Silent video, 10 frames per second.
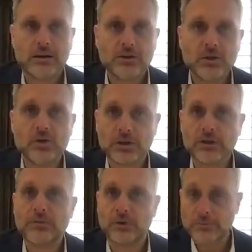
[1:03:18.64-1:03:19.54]

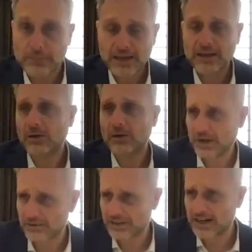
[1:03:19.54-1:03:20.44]
usually for the meal or
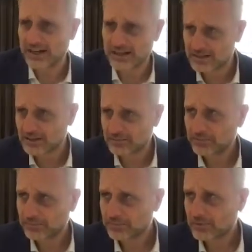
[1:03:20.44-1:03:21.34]
whatever that is,
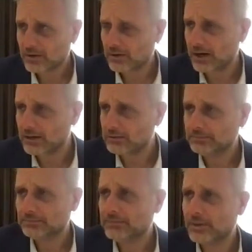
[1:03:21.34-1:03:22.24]
right?
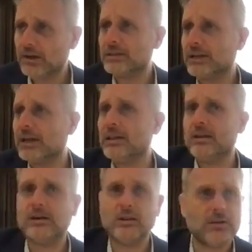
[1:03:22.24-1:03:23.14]
They're
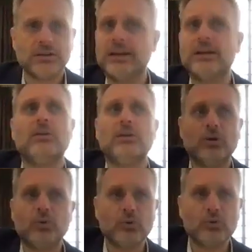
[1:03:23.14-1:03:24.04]
together. They're together on a
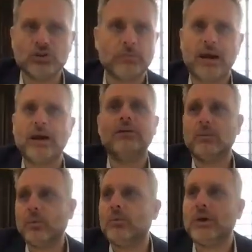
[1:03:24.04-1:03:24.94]
cruise ship. I
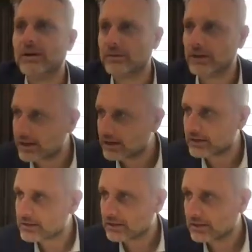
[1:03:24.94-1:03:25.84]
don't know, whatever that
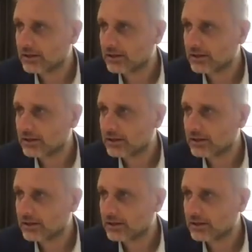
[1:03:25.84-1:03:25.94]
is.